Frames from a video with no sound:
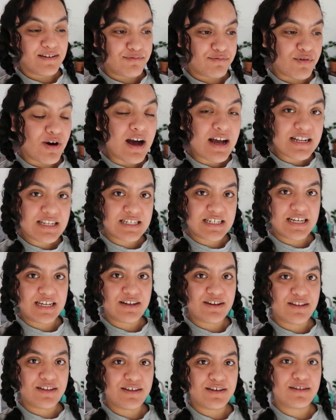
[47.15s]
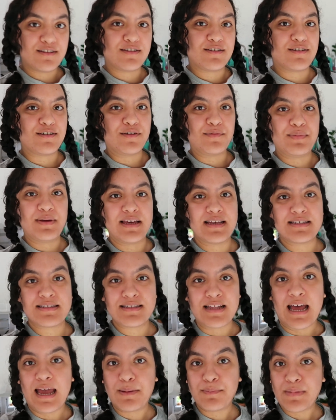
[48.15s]
watching on YouTube is
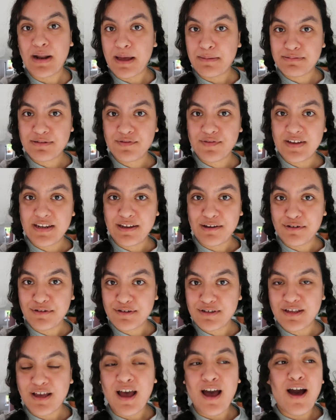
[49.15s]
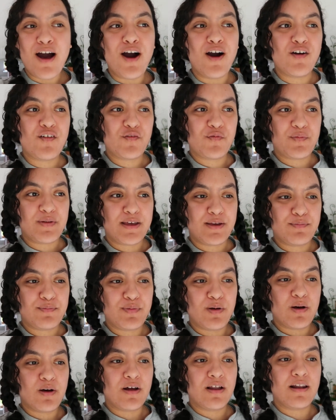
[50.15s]
time-lapse videos of
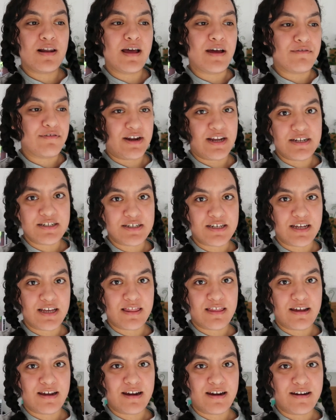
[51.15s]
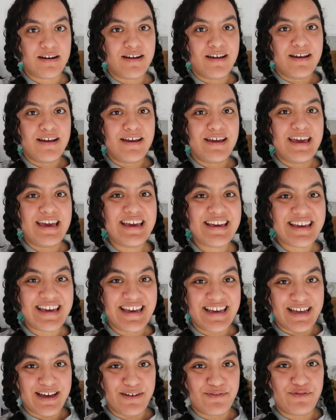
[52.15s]
people arranging their
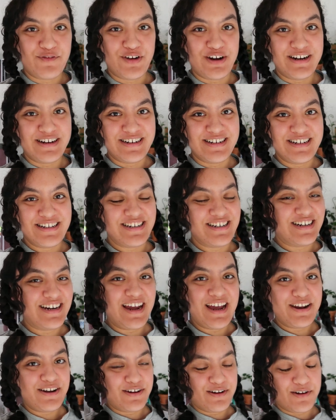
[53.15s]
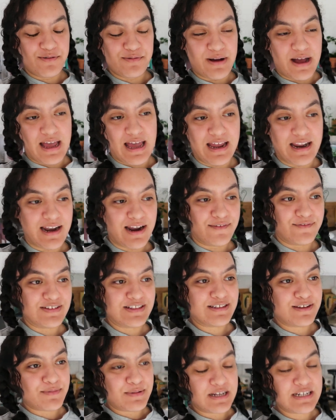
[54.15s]
IKEA furniture. I don't know why I love
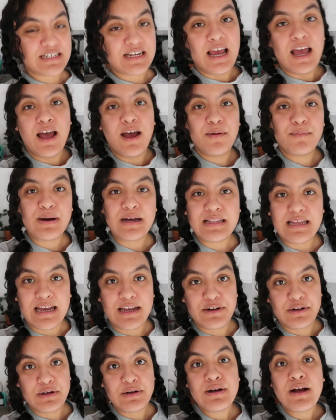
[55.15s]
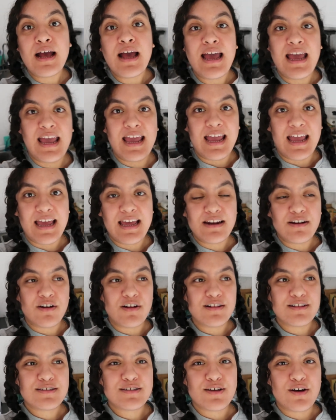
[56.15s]
it so much, but I do. And
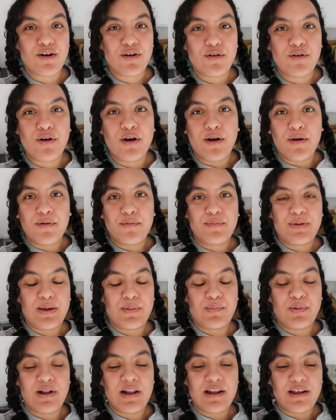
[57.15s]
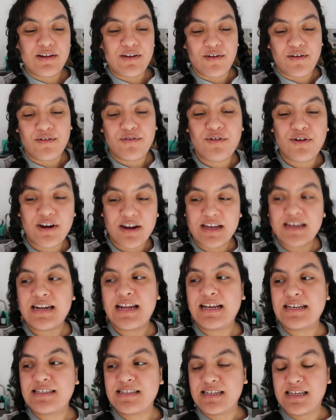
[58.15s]
also people, you know,
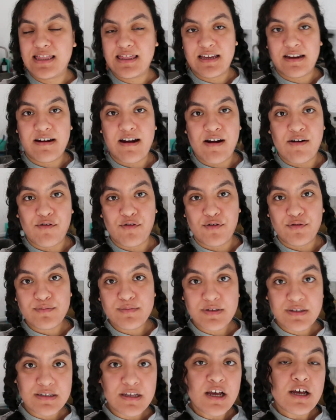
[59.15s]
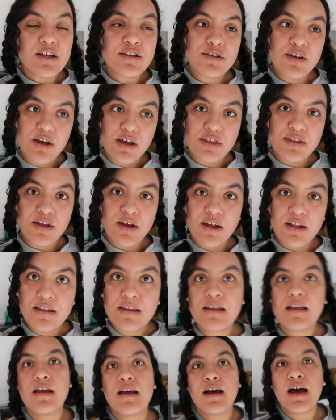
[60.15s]
organizing in their homes. So I
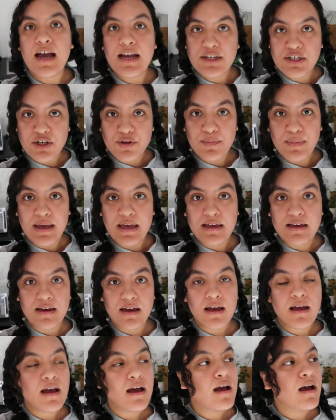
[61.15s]
thought I should make